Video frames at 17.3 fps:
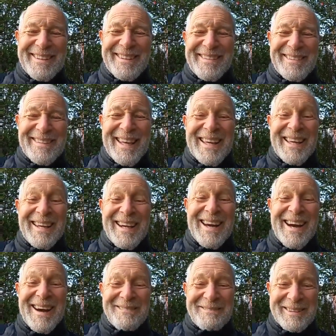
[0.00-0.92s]
Okay,
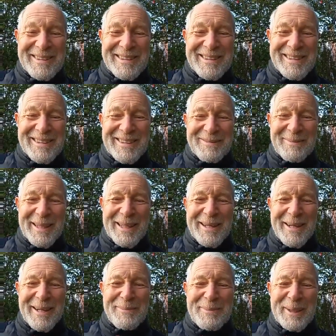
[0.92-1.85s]
Allah Hafiz. May
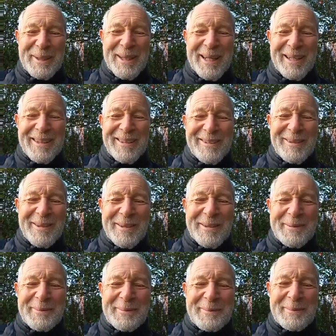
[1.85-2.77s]
God protect us all.